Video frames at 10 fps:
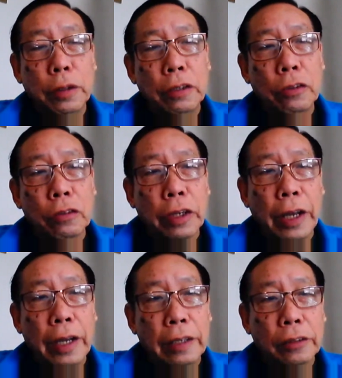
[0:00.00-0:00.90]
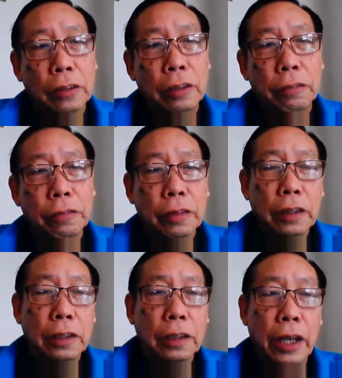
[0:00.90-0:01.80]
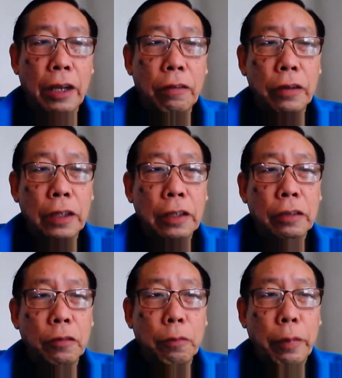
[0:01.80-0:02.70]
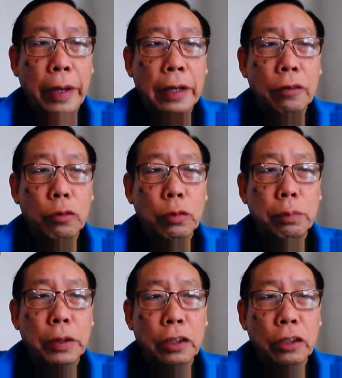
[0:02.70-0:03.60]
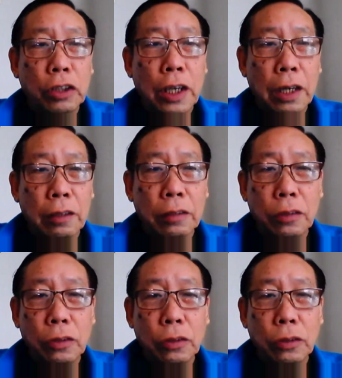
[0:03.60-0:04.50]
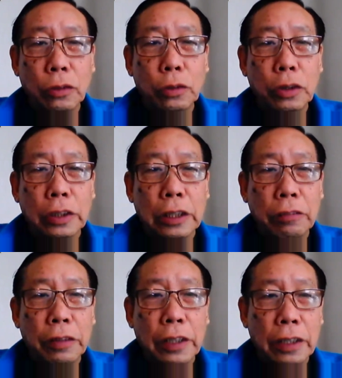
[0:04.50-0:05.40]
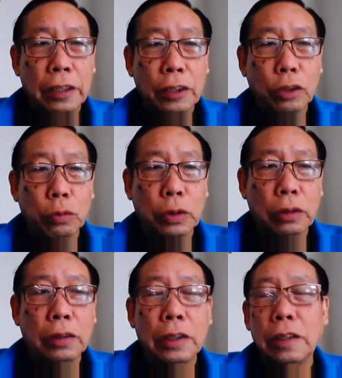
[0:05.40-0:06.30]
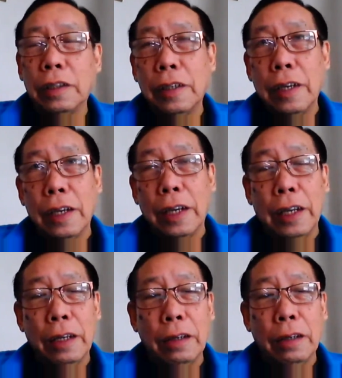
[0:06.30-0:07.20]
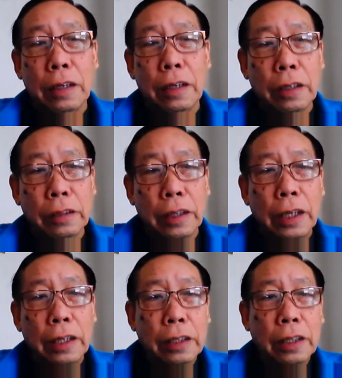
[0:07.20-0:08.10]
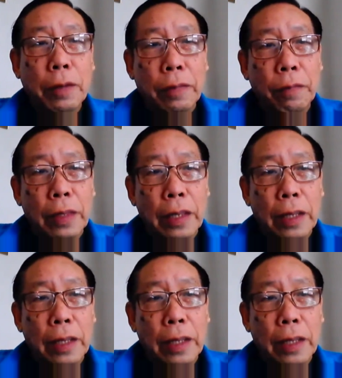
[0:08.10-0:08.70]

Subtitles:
and put into the hands of every man, woman, and child who is living in this world, and let them